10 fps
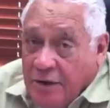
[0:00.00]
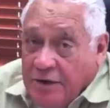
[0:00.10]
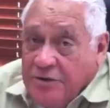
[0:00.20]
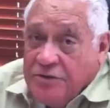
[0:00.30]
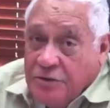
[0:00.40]
on
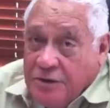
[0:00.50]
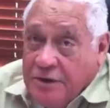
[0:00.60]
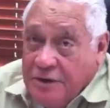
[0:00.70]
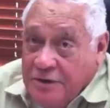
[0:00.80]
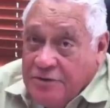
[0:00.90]

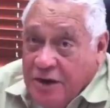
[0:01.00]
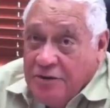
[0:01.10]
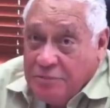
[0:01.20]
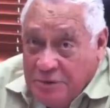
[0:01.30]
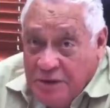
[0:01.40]
disorder in
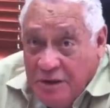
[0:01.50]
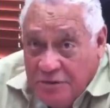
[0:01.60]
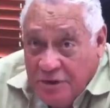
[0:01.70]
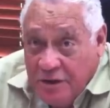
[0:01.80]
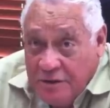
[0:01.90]

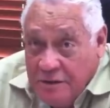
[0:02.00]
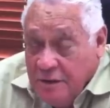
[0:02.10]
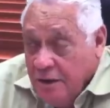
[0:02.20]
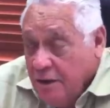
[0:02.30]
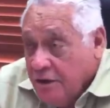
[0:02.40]
transportation.
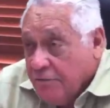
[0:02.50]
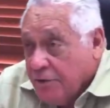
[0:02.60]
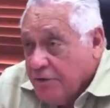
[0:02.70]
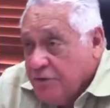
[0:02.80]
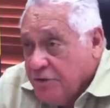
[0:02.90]
The
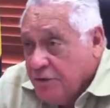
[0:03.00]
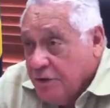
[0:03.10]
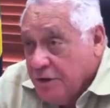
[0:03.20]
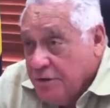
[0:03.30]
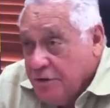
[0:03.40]
first
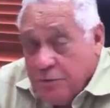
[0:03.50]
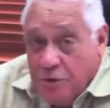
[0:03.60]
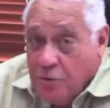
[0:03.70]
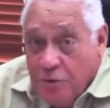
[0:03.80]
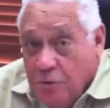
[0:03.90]
disorder is we
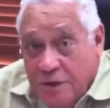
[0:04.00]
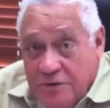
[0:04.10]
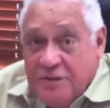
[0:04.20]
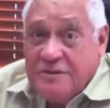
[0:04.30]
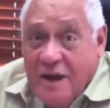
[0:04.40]
don't know what
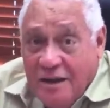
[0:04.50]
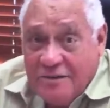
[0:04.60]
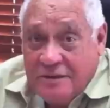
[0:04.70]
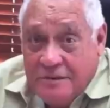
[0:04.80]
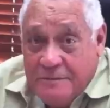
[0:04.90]
is a
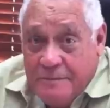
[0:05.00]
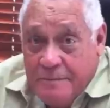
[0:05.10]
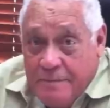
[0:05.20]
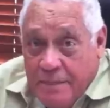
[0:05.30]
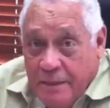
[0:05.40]
taxi.
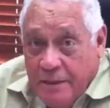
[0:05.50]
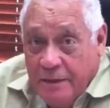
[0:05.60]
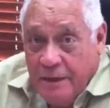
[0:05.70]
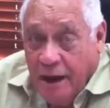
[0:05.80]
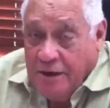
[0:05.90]

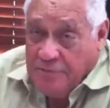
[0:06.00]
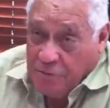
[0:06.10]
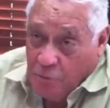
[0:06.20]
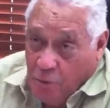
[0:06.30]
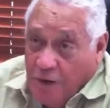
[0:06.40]
And if
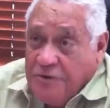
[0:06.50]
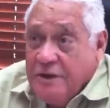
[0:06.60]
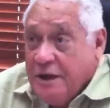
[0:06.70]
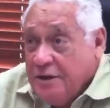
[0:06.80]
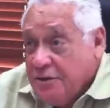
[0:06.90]
you want to
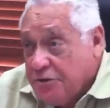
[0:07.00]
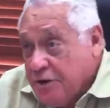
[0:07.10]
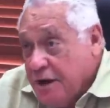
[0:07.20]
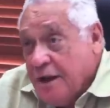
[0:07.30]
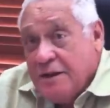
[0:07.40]
get the
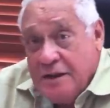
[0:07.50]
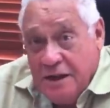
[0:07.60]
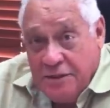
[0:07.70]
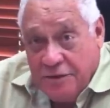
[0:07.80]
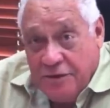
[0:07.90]
train at
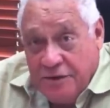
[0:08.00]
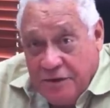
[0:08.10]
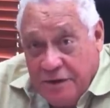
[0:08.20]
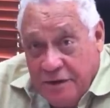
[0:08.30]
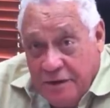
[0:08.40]
8:30,
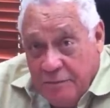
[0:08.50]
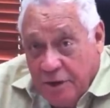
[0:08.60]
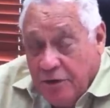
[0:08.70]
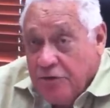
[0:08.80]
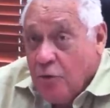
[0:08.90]

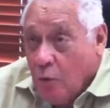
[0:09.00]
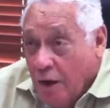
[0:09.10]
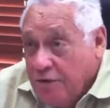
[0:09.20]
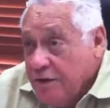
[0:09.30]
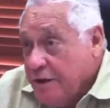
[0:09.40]
because you
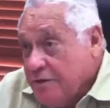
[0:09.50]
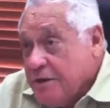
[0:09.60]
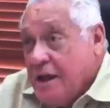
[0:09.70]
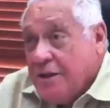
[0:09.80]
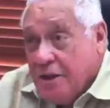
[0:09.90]
want to get to
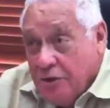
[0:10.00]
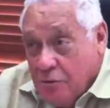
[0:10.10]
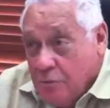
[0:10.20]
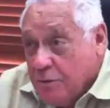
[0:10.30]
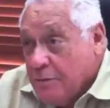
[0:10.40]

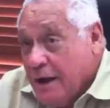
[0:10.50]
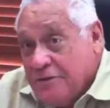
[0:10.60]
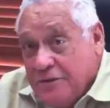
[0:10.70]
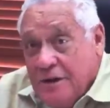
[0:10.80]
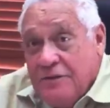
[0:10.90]
Catadupa by
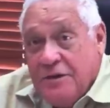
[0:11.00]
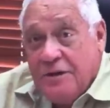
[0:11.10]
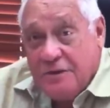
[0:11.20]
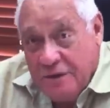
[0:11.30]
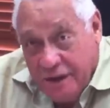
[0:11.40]
changing
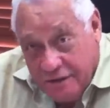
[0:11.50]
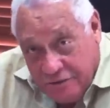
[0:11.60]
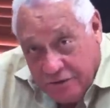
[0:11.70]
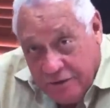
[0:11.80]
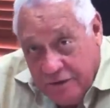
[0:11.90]
a
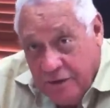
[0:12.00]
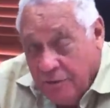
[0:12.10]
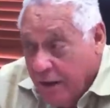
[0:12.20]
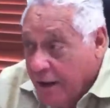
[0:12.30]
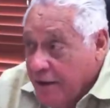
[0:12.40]
connection,
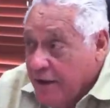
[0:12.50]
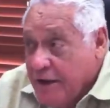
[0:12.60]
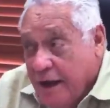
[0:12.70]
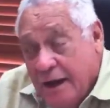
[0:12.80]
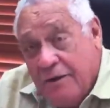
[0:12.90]
rather
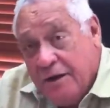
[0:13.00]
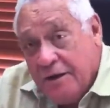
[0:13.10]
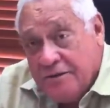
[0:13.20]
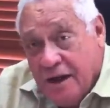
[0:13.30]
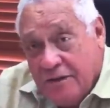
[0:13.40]
than hiring
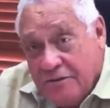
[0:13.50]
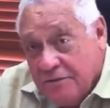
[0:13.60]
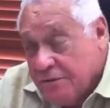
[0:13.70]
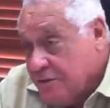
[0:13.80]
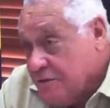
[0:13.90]
a
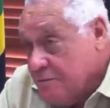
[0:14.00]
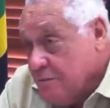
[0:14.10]
taxi for